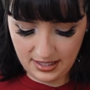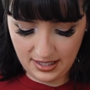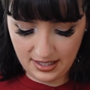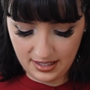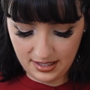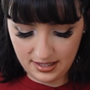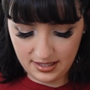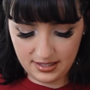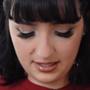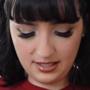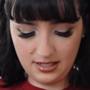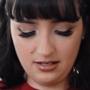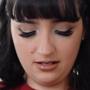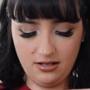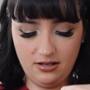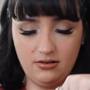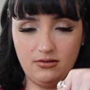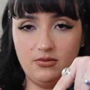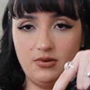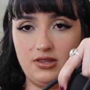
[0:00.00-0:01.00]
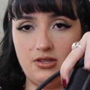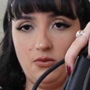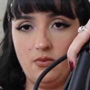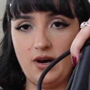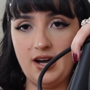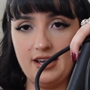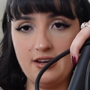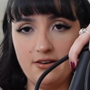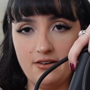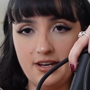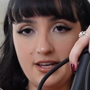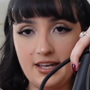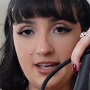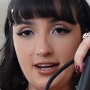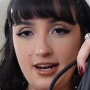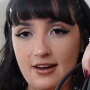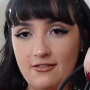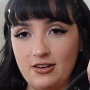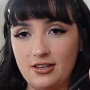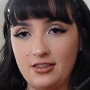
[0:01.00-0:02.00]
is, you know, with the wiring
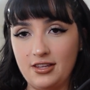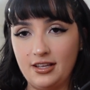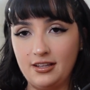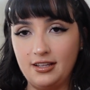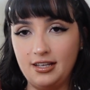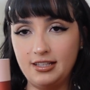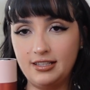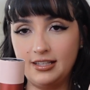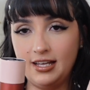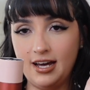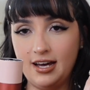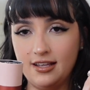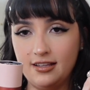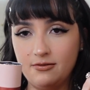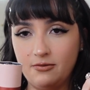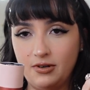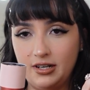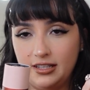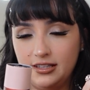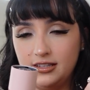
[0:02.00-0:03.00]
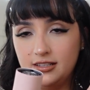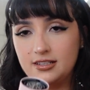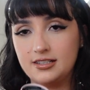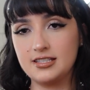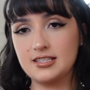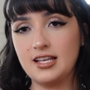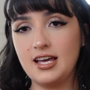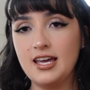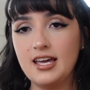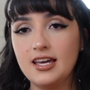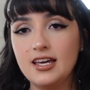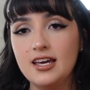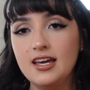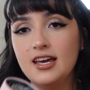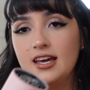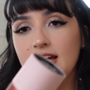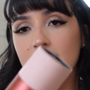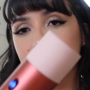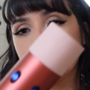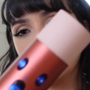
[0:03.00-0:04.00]
and everything like that, what it looks like.
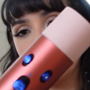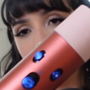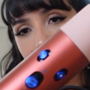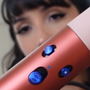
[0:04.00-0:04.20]
It's got